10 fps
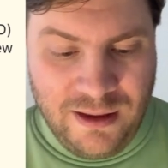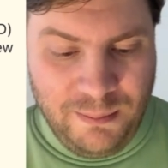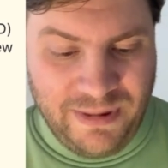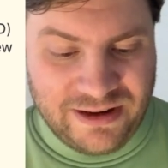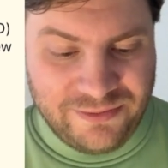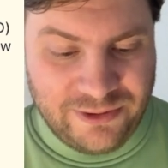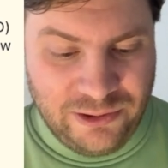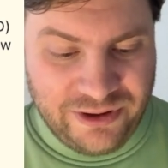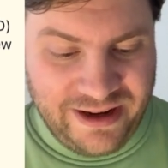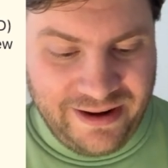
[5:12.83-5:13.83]
But if you
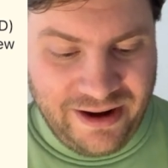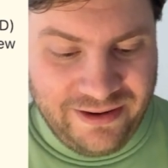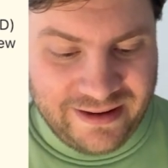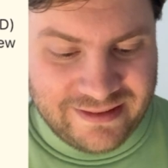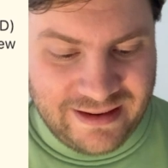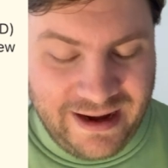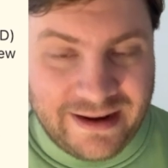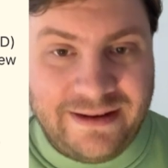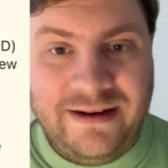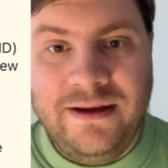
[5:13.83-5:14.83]
look here, it's
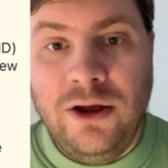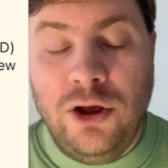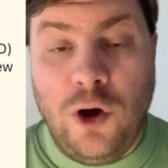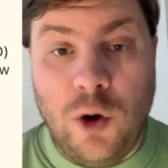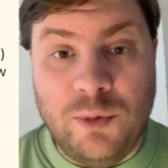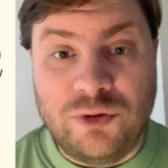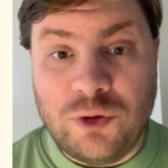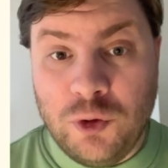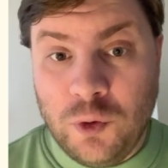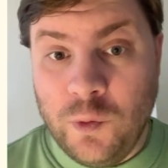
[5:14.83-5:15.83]
like almost
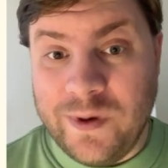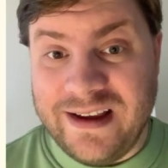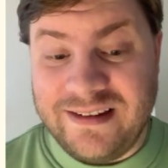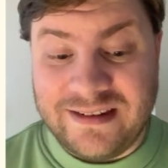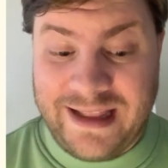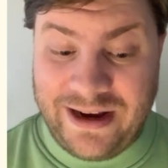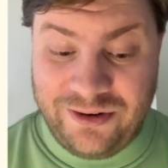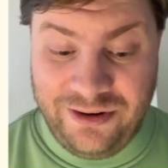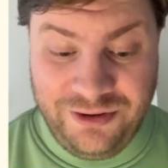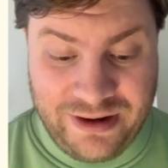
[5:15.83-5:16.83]
two weeks
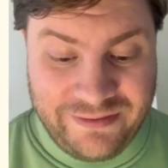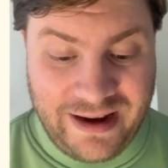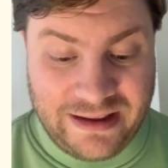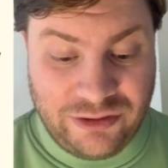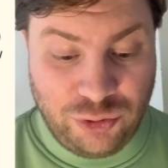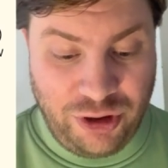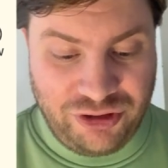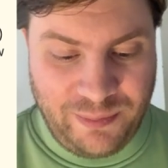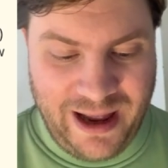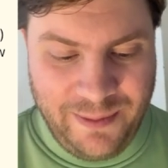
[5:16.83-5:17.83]
later that we get the
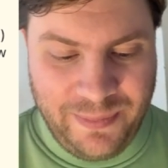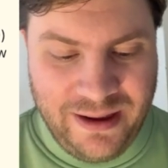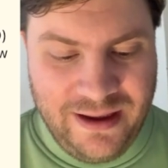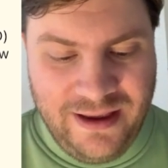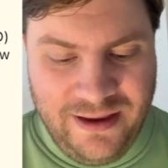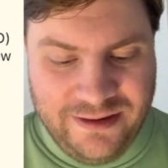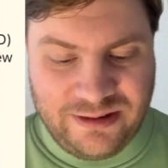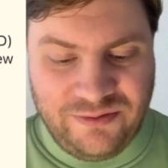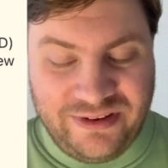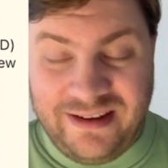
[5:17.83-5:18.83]
treasure map.
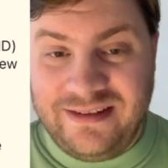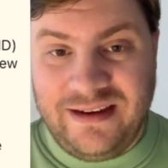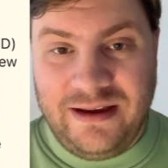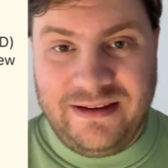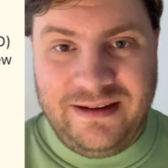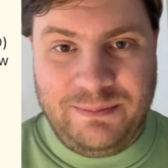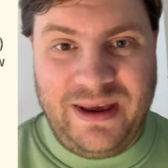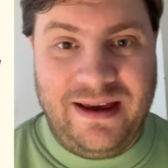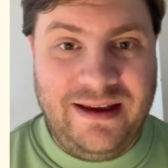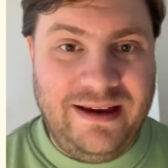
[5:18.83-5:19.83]
So if this
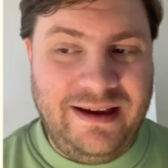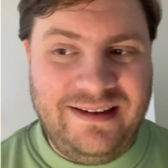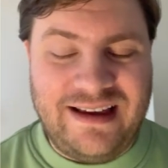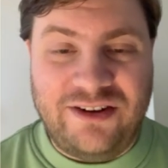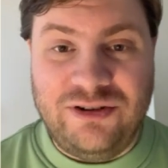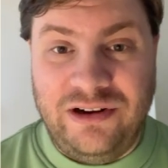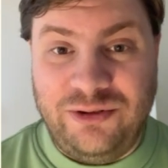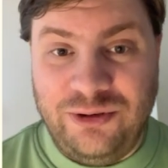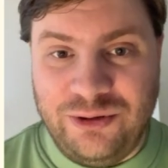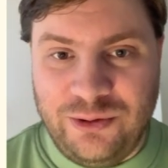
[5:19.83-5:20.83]
is actually
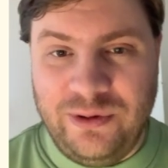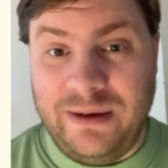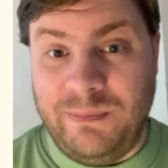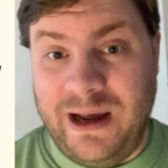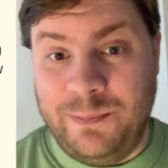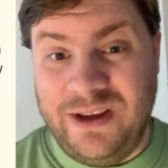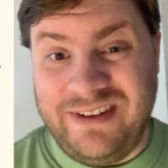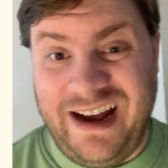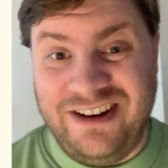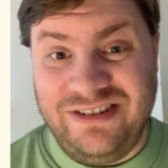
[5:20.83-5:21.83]
true, it might mean
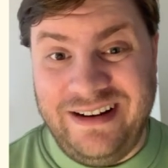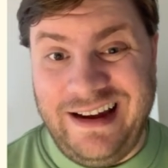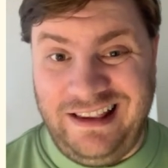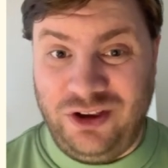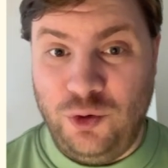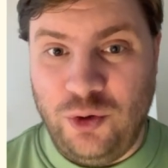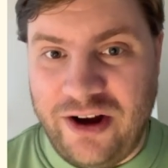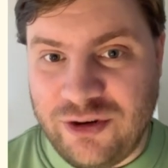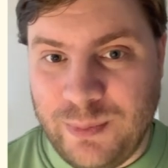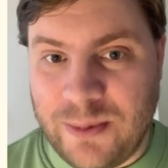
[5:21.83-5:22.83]
we actually get a
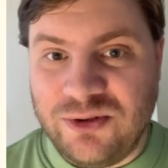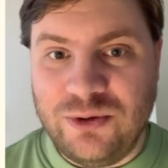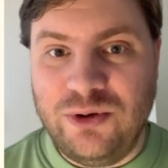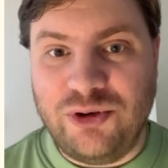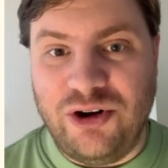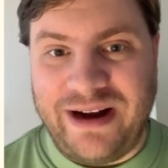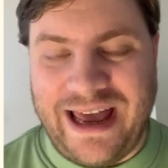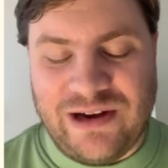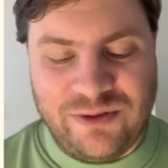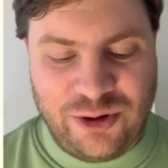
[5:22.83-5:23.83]
trash map Sugo during
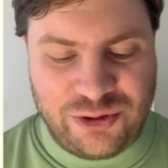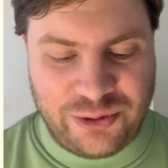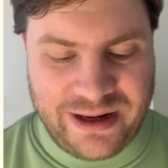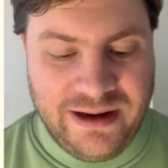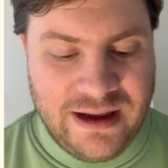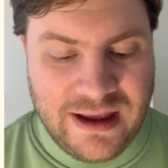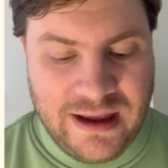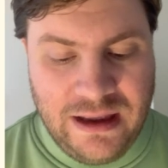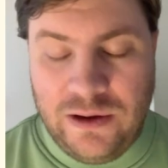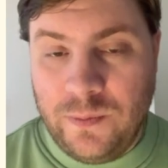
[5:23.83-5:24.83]
anniversary.
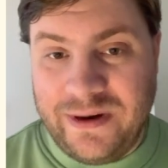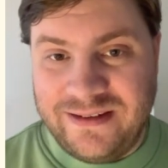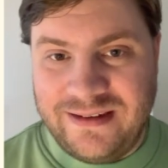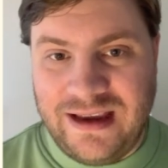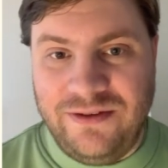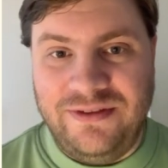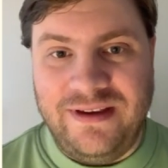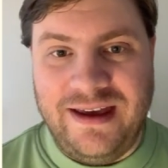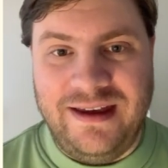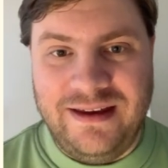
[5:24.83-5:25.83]
We'll see if
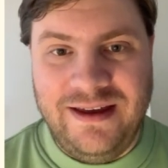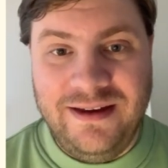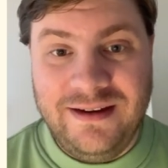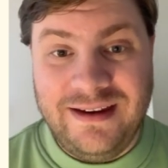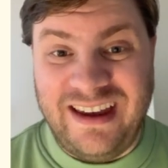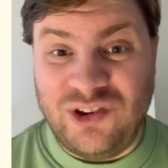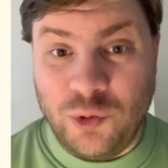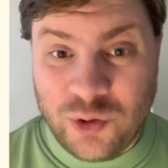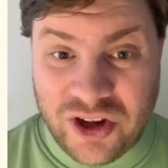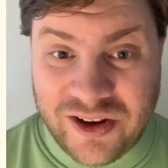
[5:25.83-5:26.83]
they get
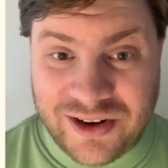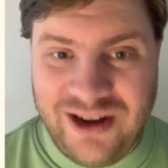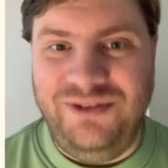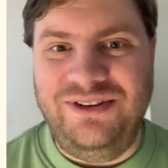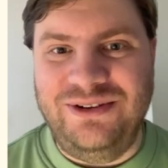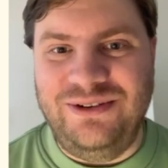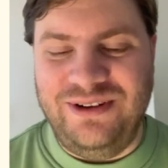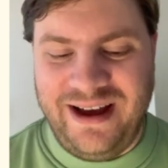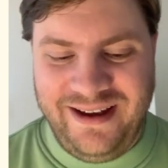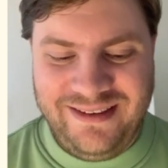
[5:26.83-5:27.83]
greedy enough to do
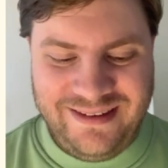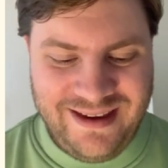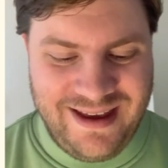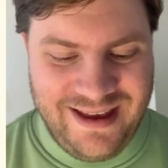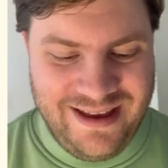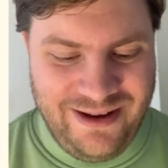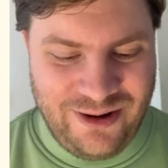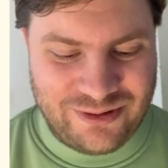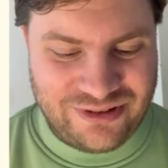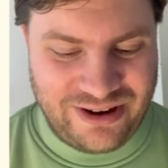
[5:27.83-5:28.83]
that.
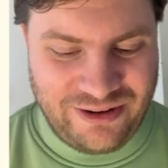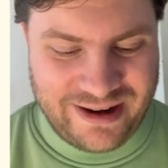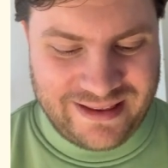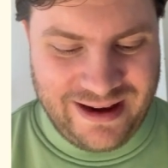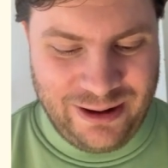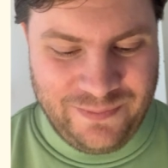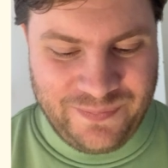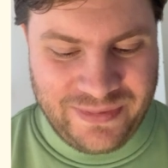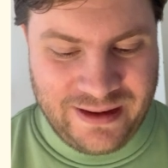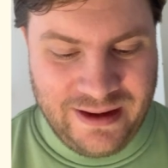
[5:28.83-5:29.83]
Hard to say right now.
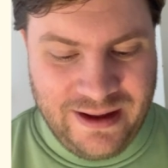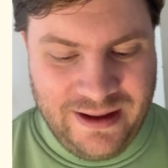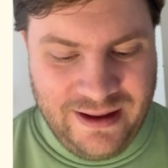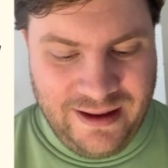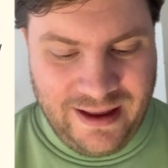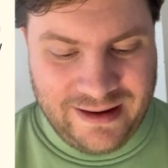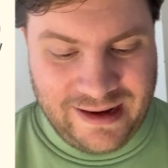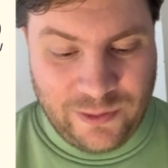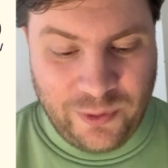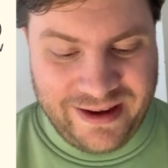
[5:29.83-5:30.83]
And
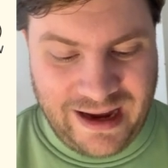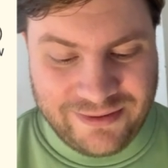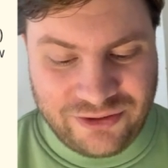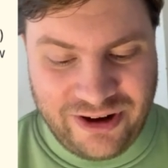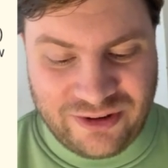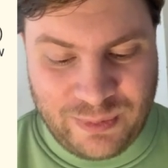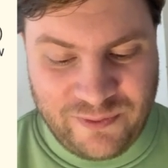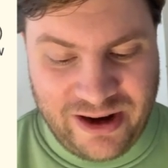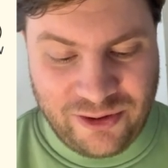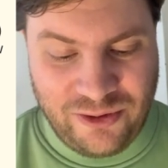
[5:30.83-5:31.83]
then a week after trash map,
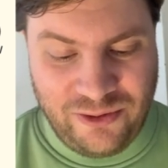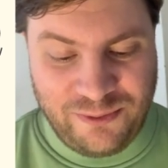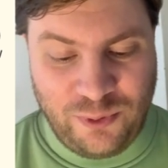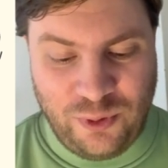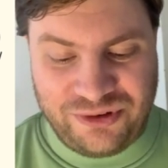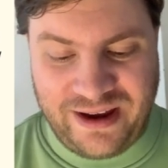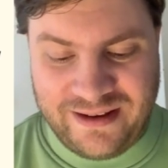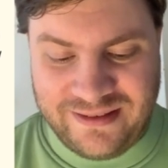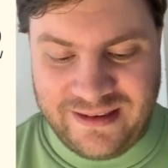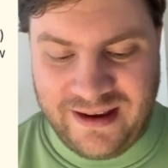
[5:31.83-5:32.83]
we of course get
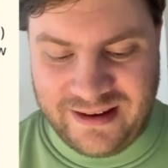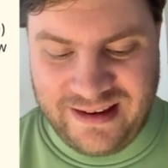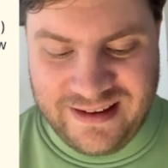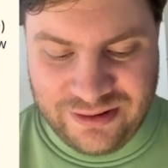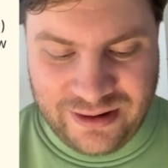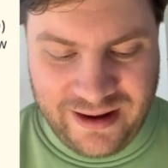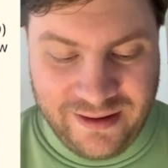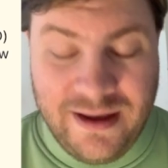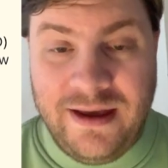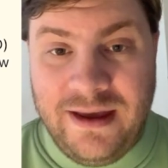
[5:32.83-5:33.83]
the Kizuna,
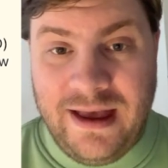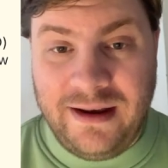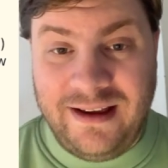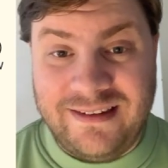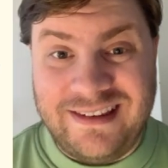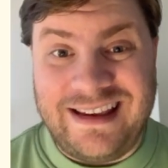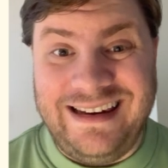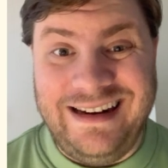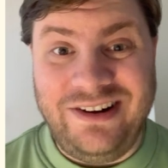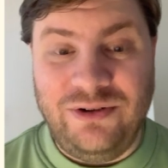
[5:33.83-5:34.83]
and that's the
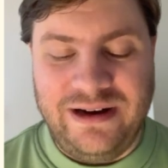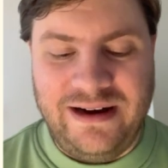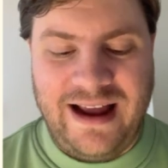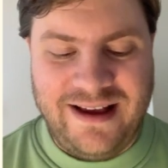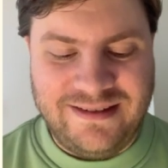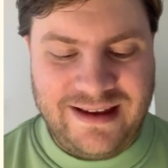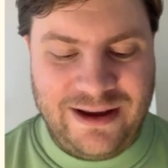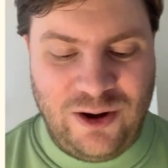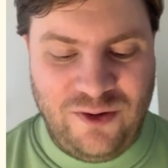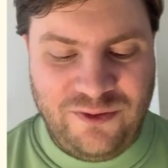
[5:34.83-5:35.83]
literally last day
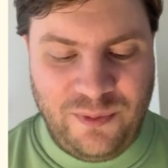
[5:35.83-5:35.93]
of